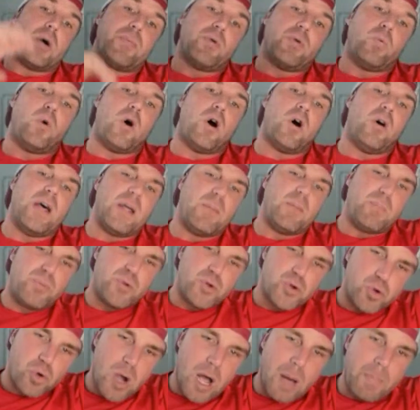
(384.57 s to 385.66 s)
the wallet and
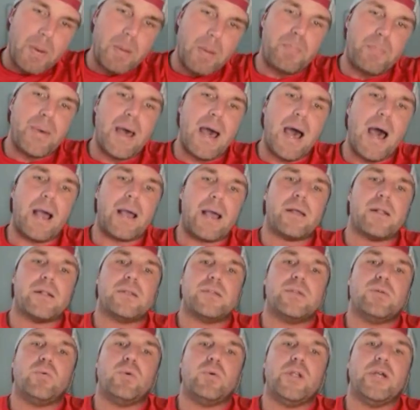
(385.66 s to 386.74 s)
drop it back
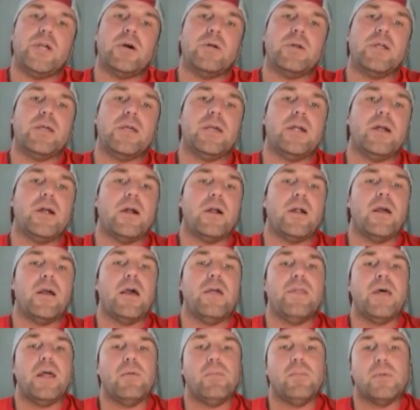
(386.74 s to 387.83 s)
to where you go to here
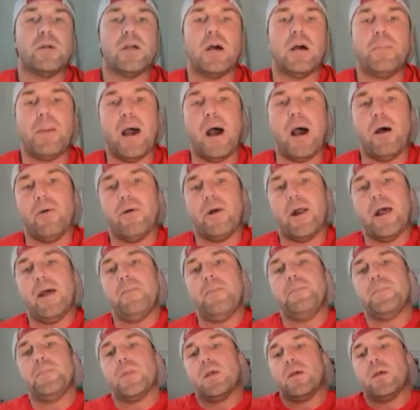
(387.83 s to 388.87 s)
and then come out, right?